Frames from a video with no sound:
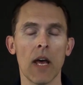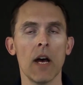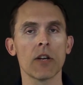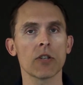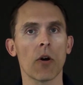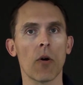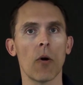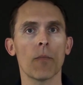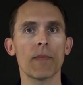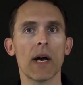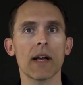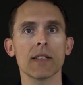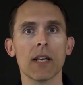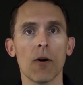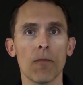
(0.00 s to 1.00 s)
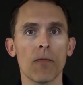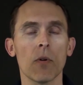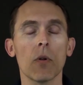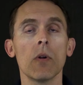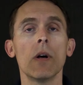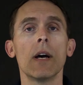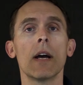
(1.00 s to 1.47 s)
So I hope that's
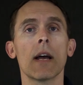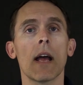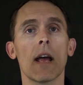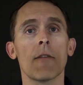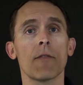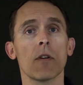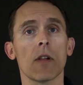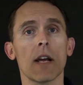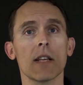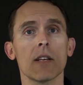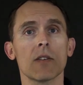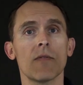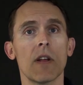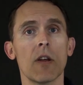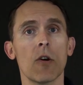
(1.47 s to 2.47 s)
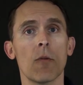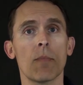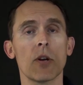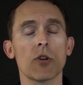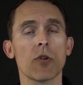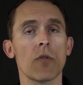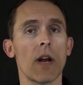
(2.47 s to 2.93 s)
helpful. If you like this video, be
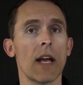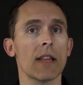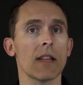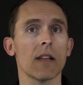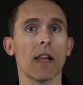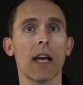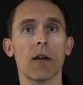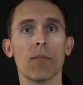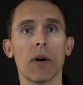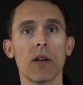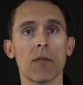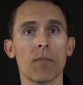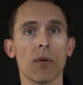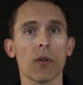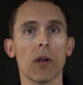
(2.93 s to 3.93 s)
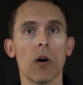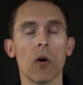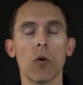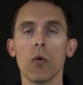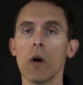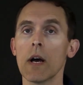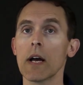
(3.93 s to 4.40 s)
sure to hit the like button
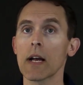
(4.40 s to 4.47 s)
below,